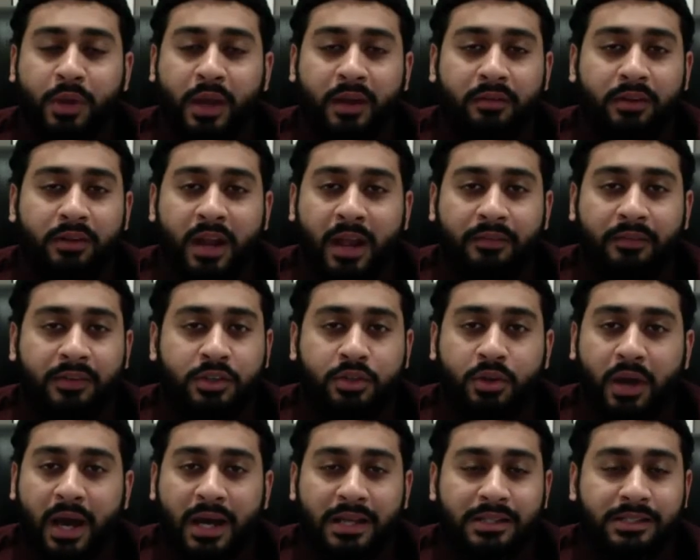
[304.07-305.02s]
ever having
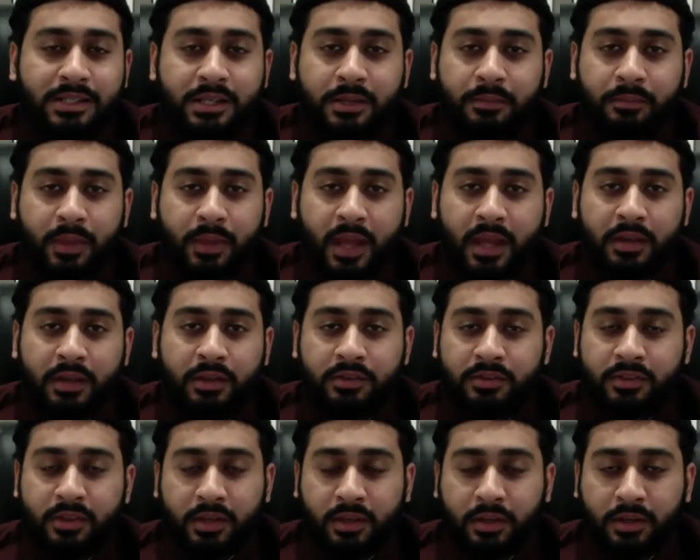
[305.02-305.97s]
to ask him
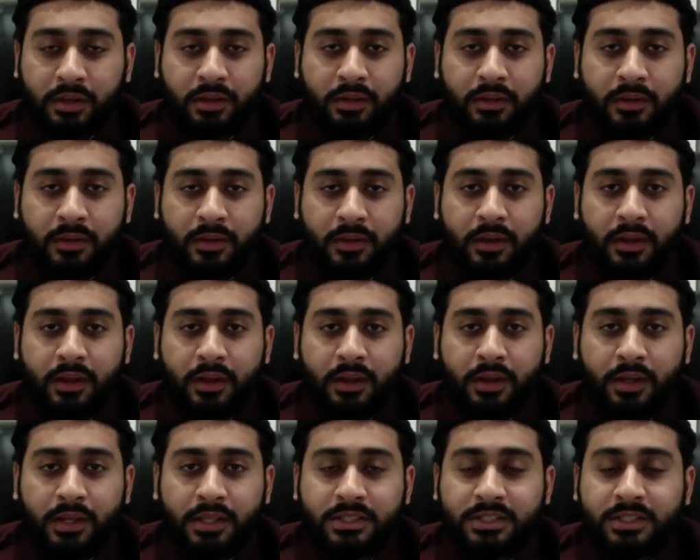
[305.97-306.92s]
anything.
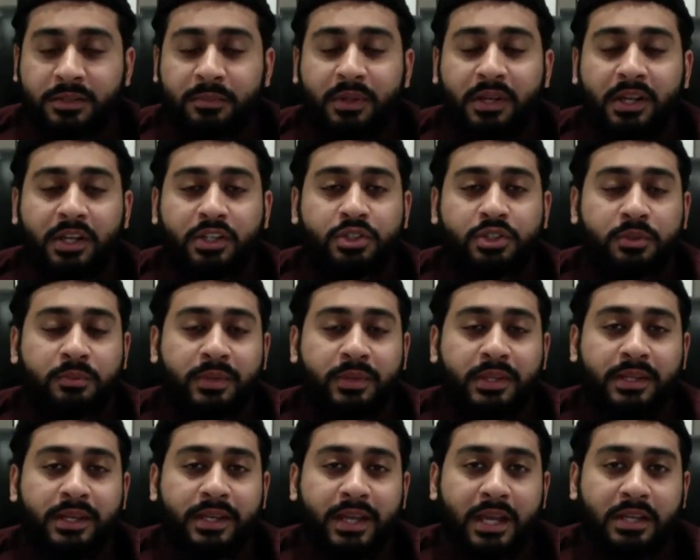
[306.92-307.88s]
Similar should be
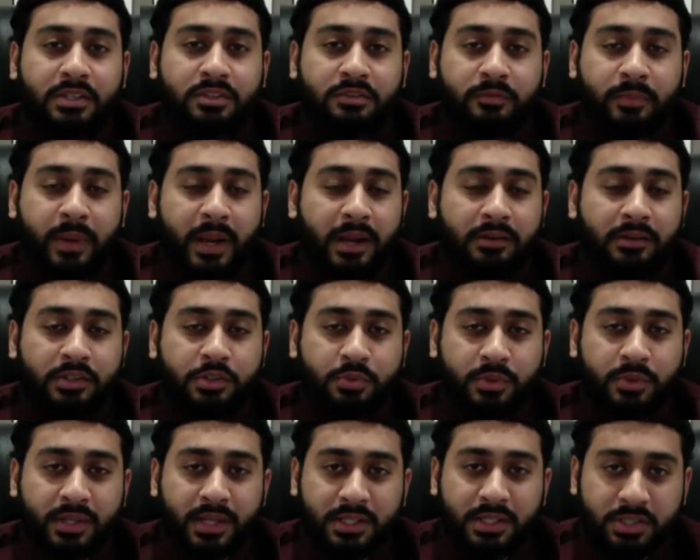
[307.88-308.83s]
the case of parents
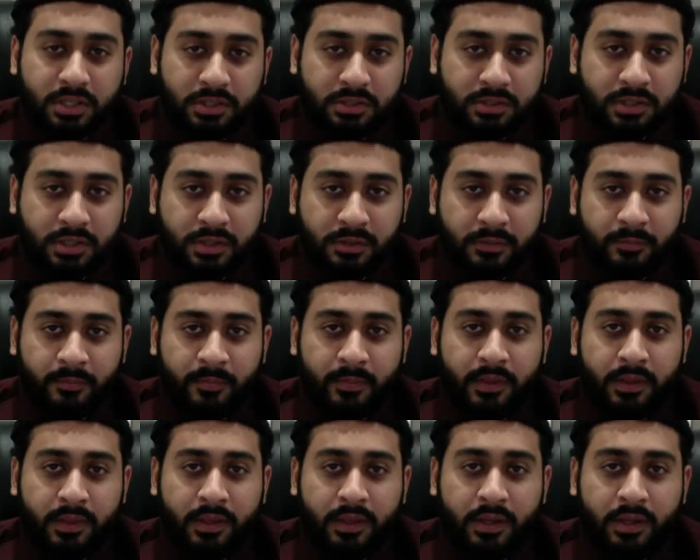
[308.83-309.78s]
with their children.
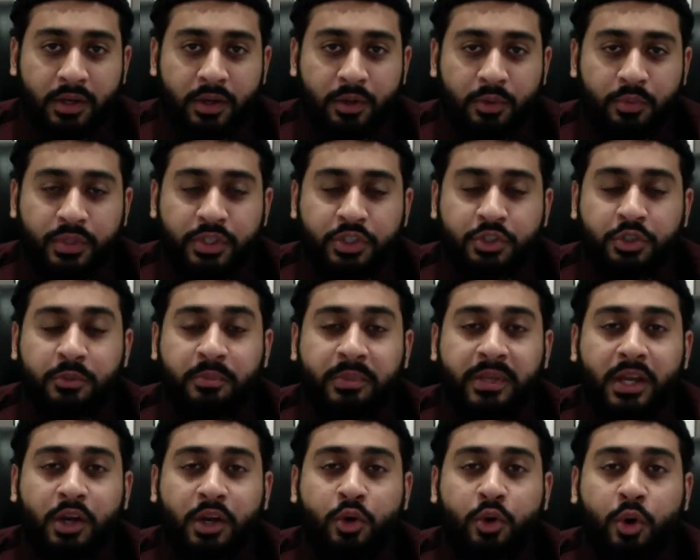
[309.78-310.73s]
We should
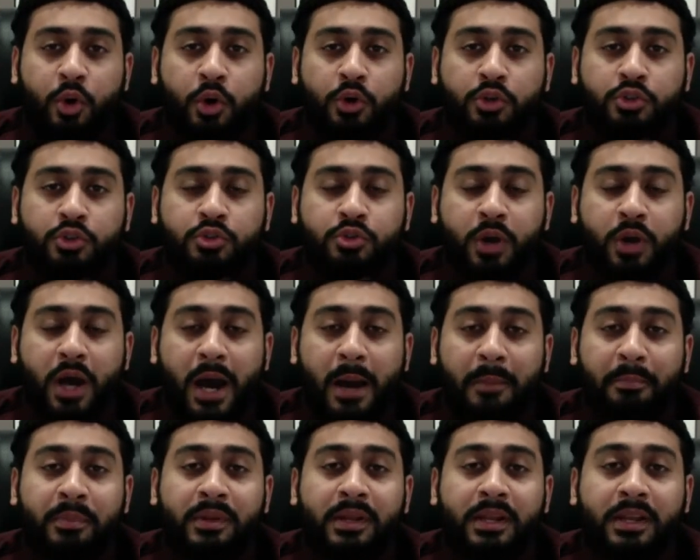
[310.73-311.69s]
be a cause to
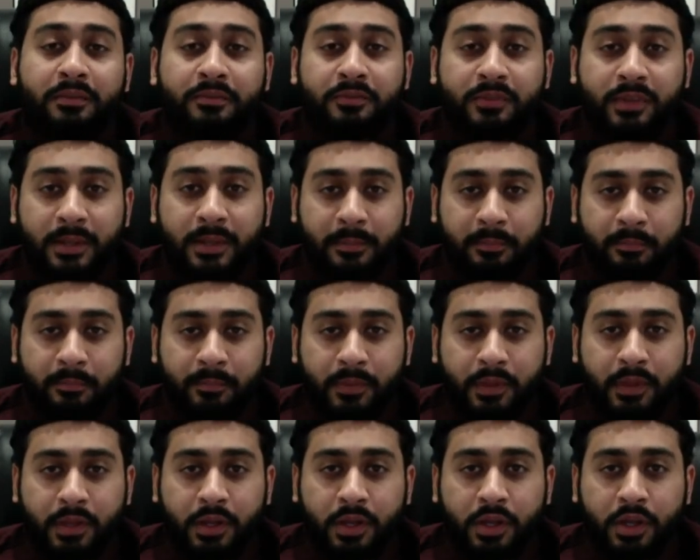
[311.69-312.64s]
uplift them,
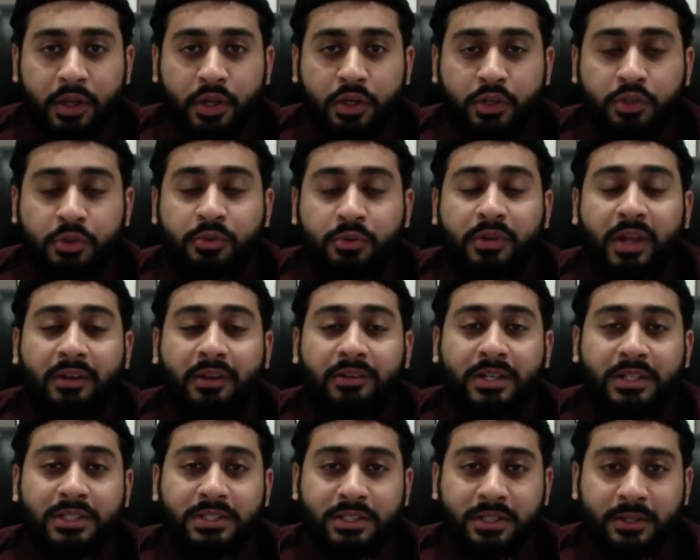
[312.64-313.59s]
to
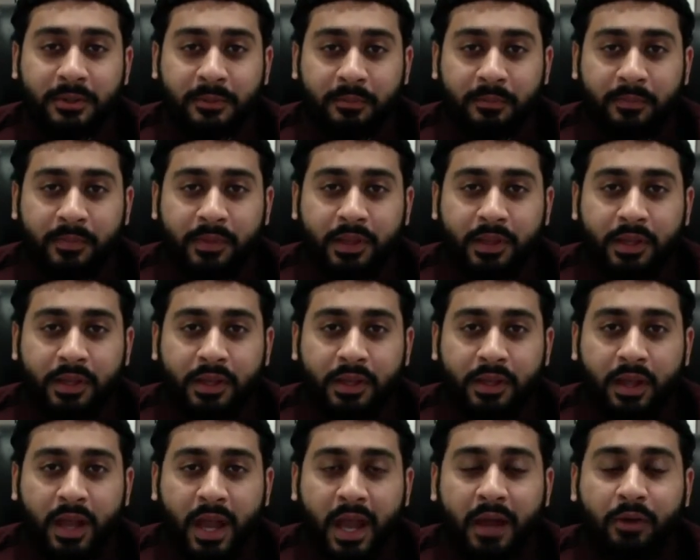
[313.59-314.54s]
nourish them
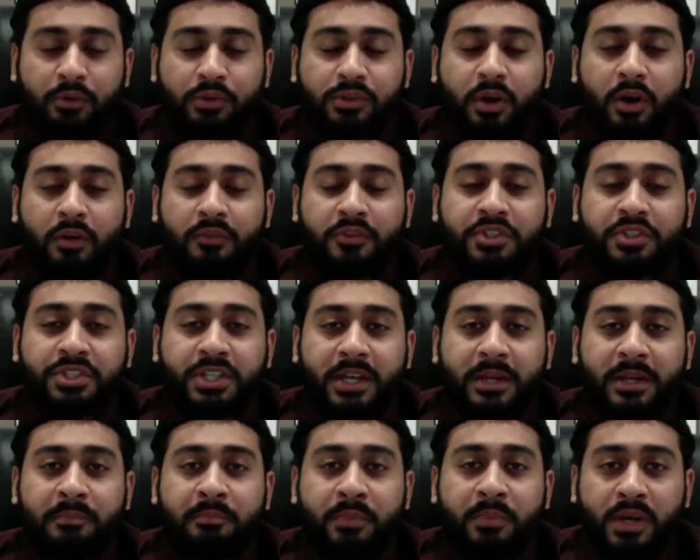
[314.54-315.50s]
out of
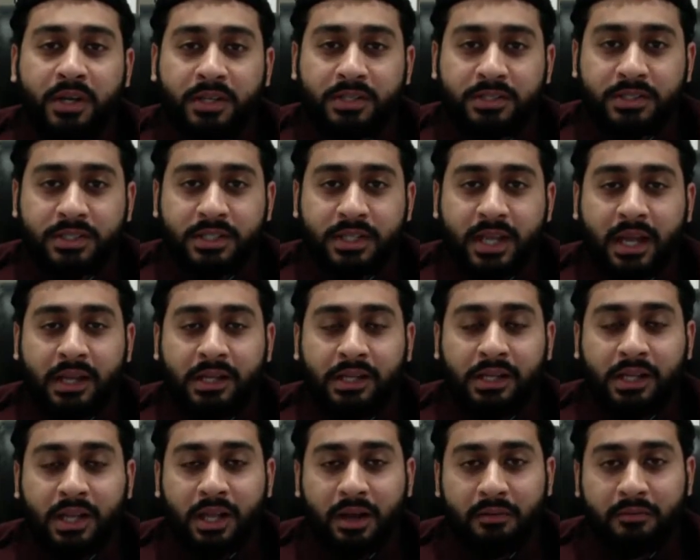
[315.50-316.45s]
sheer mercy
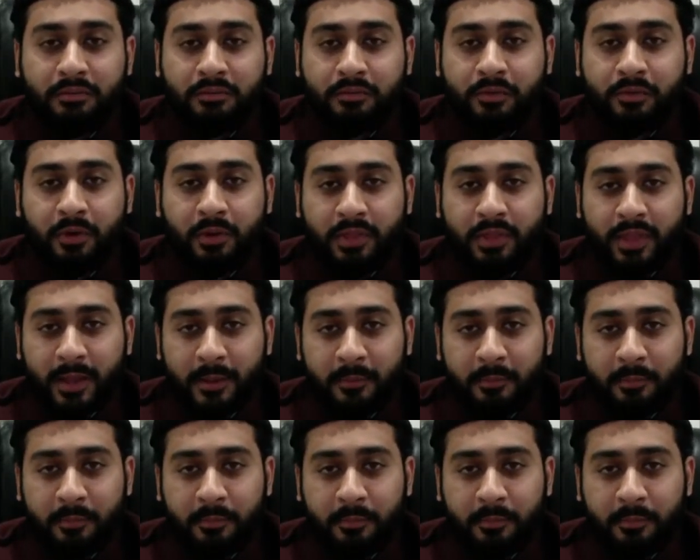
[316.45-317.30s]
and love for them.